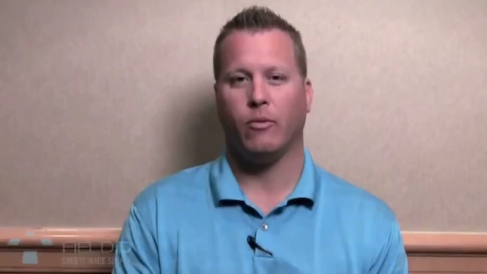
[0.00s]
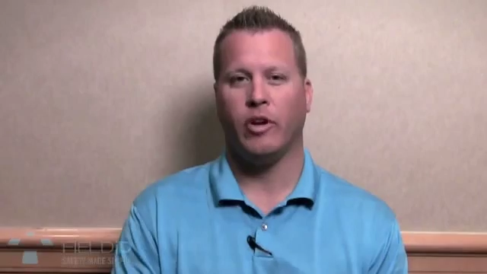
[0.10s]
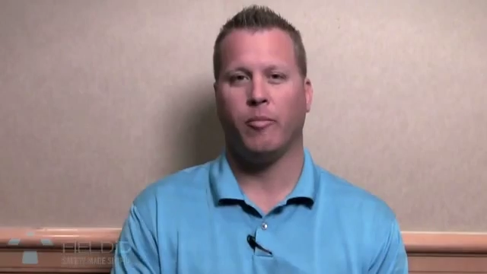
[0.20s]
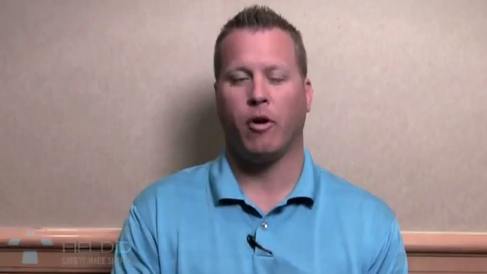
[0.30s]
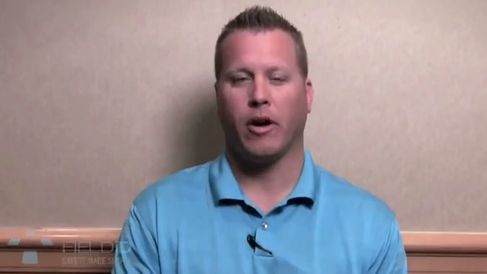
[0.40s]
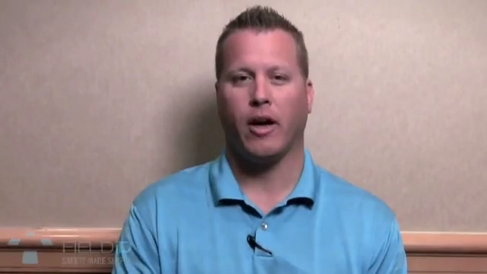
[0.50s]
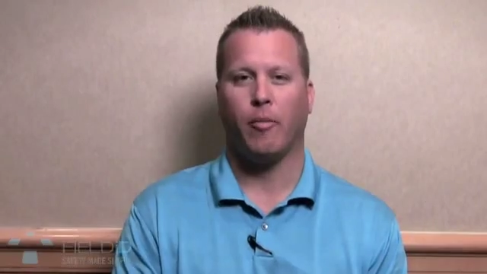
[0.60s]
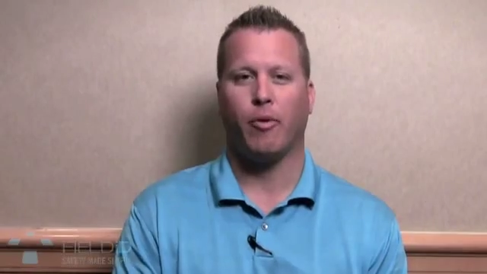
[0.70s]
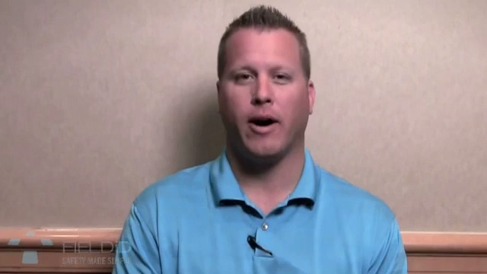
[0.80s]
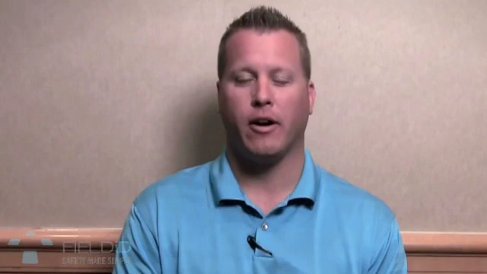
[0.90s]
We at
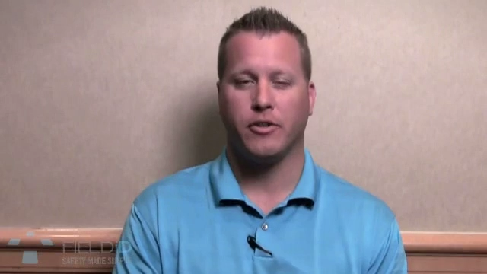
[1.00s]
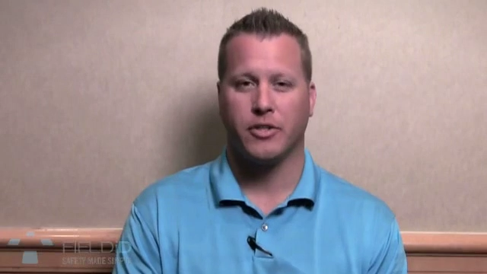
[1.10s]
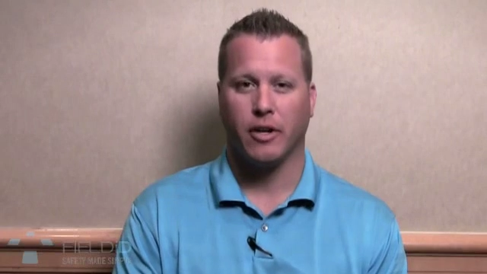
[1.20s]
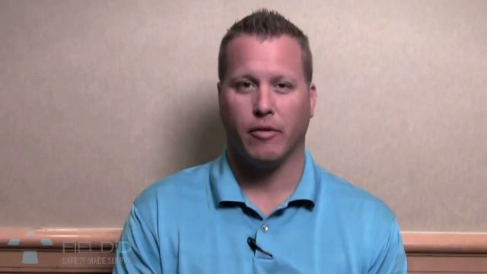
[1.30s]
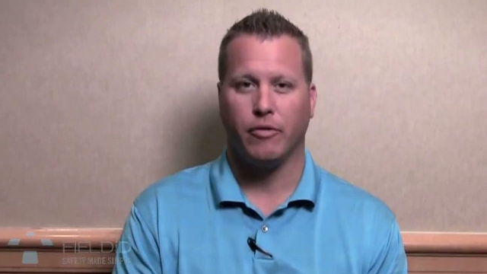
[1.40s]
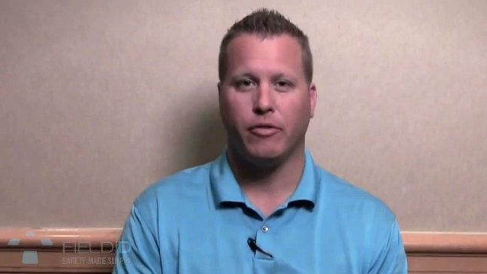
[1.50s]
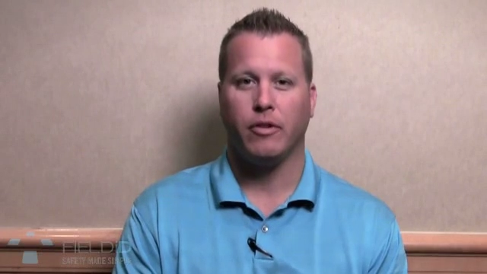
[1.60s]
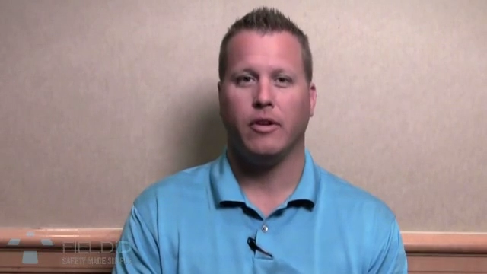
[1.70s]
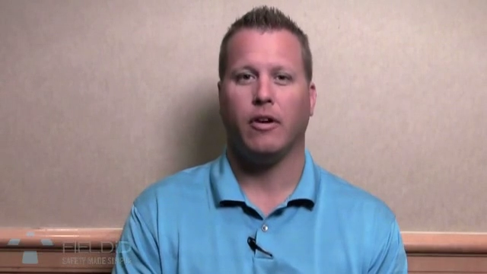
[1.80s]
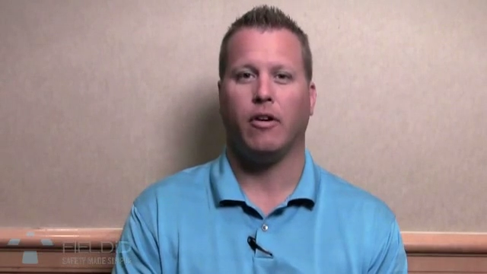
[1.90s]
Marcal pride ourselves
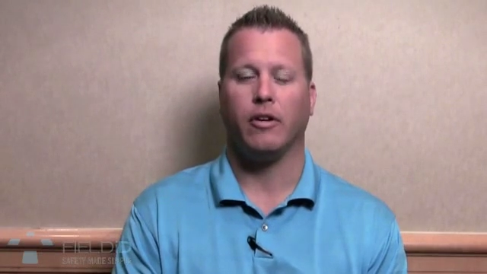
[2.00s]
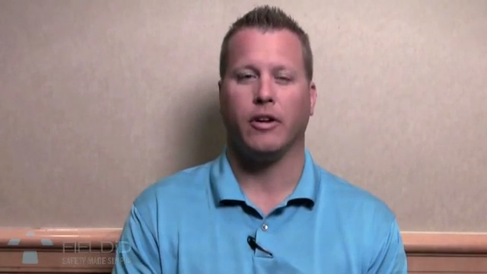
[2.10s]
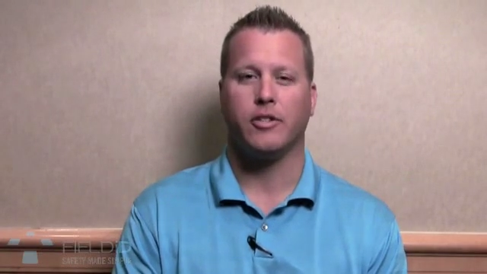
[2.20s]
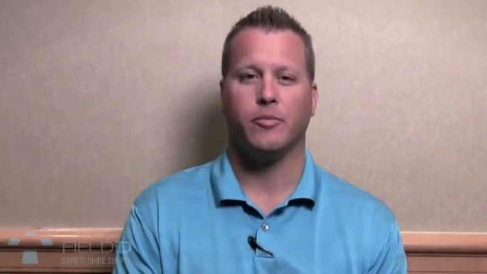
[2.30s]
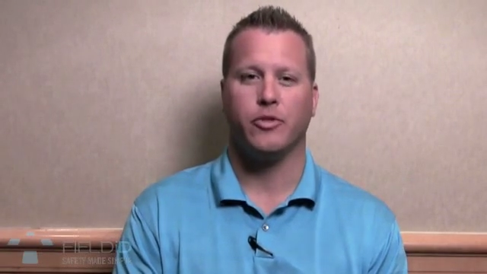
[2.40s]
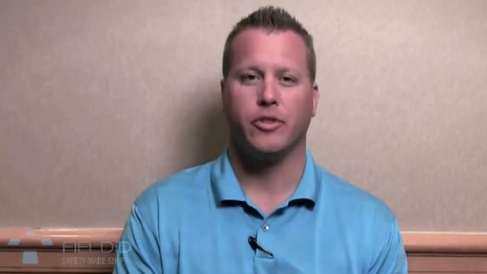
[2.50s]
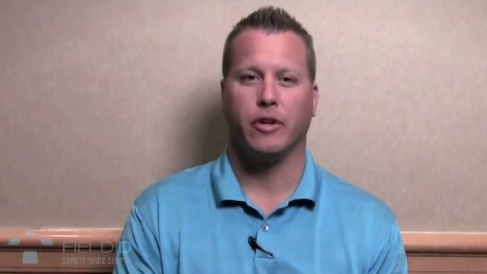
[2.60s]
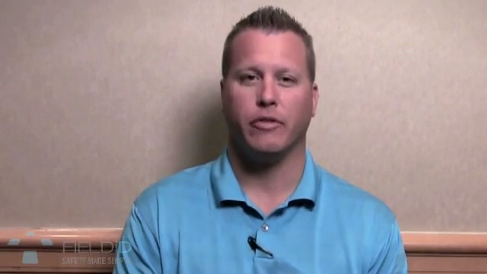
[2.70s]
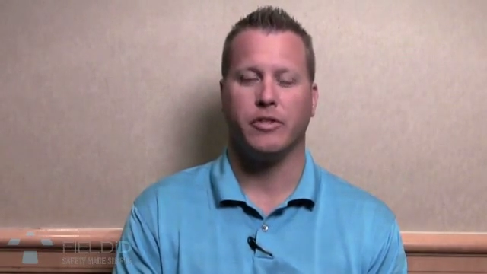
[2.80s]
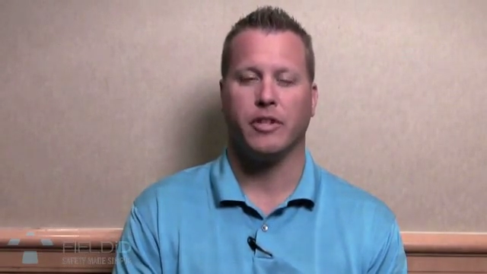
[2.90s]
on customer
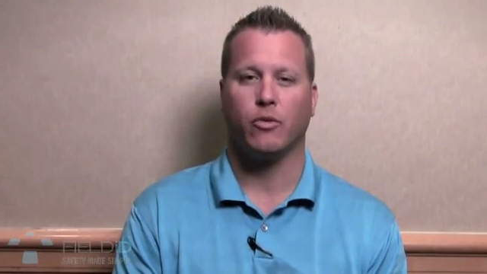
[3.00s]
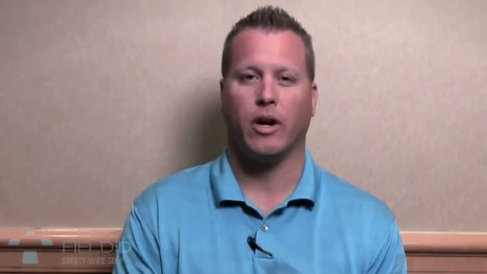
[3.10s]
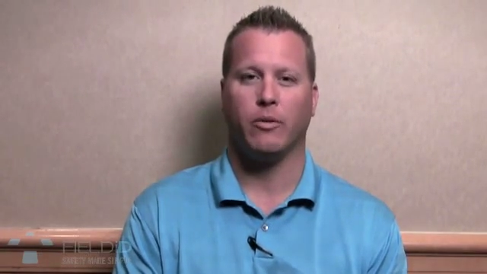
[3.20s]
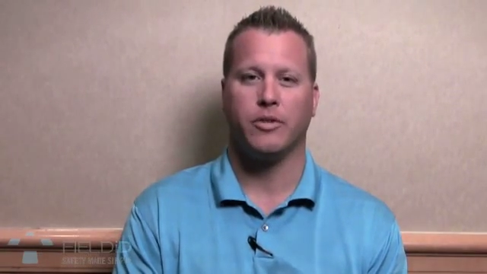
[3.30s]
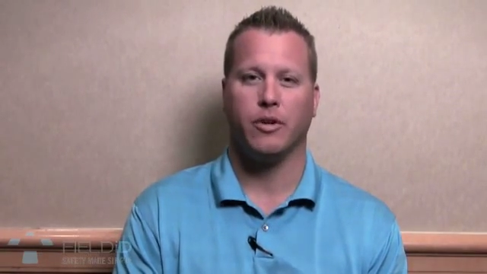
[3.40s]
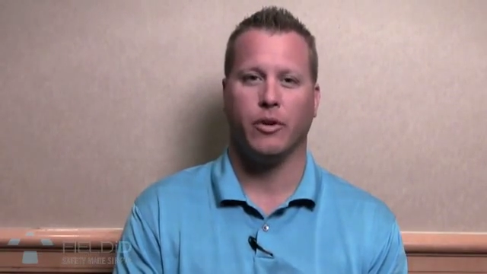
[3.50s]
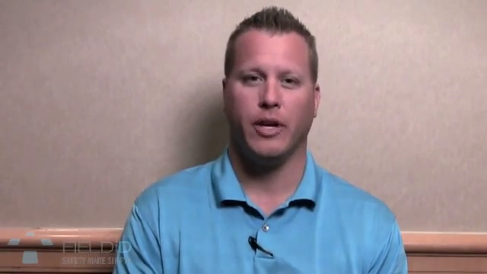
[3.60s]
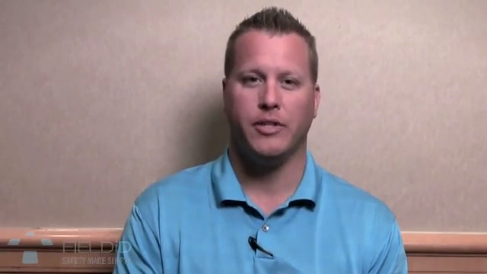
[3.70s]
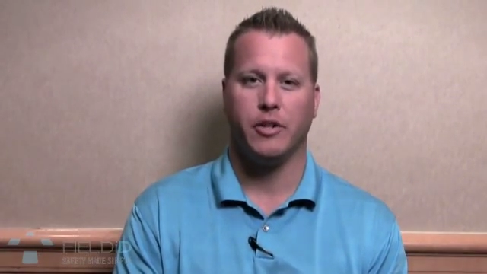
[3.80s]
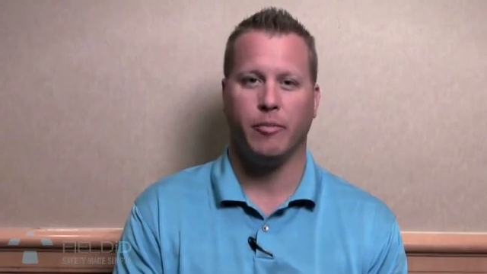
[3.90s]
service, and that's why it was so
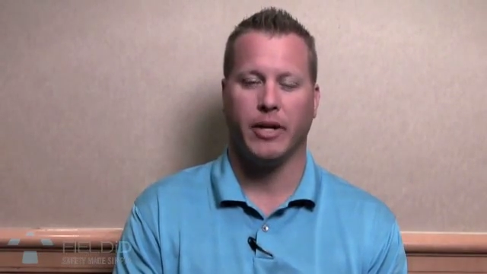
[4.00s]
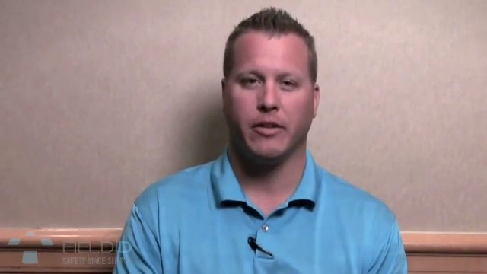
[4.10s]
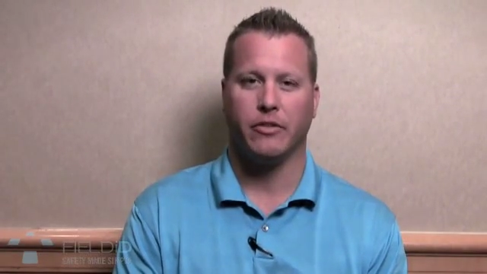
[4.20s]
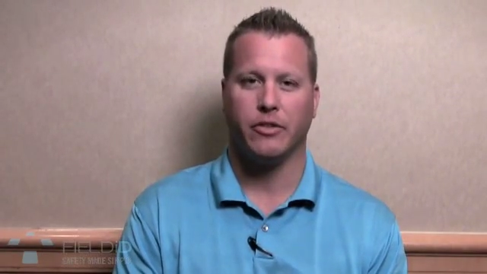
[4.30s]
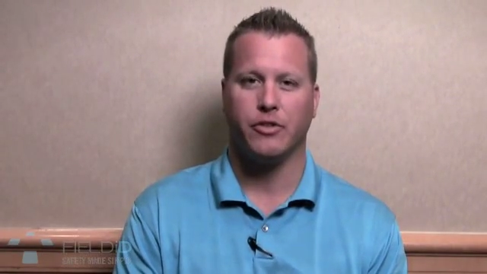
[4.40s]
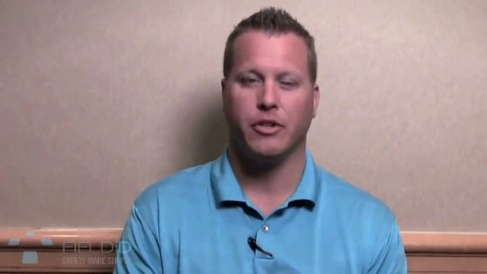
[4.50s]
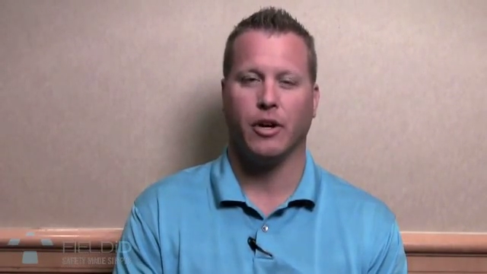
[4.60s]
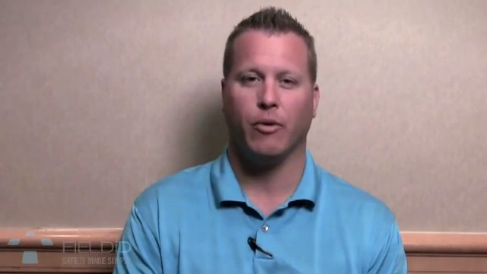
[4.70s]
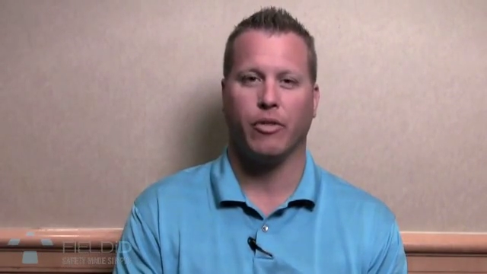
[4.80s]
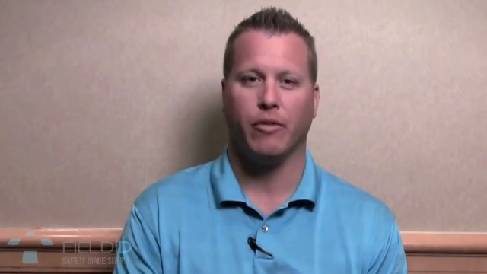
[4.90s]
easy to make the decision to
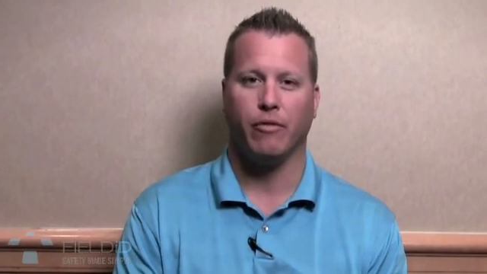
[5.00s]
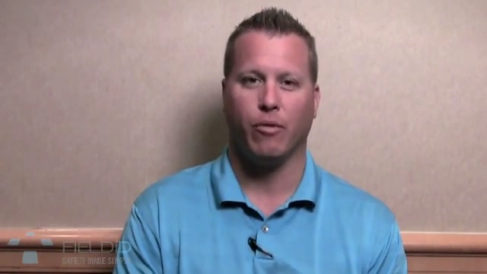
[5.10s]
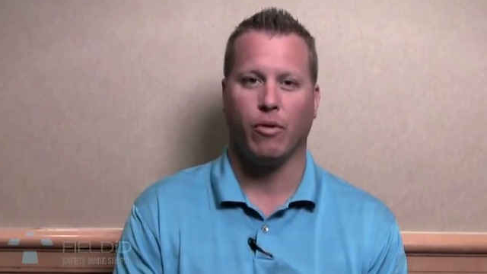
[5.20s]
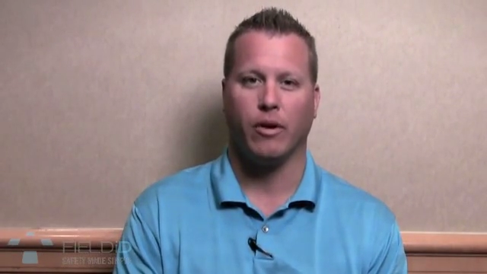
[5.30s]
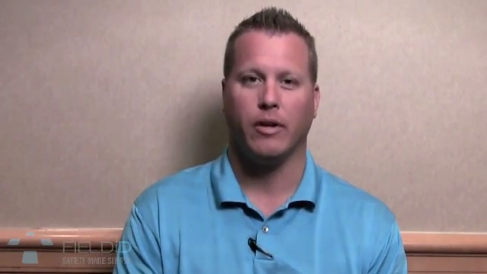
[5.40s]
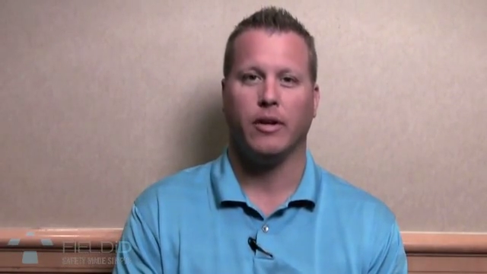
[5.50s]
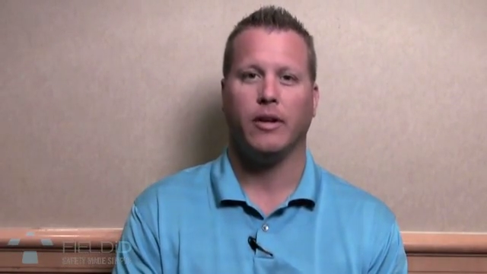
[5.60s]
go with N4.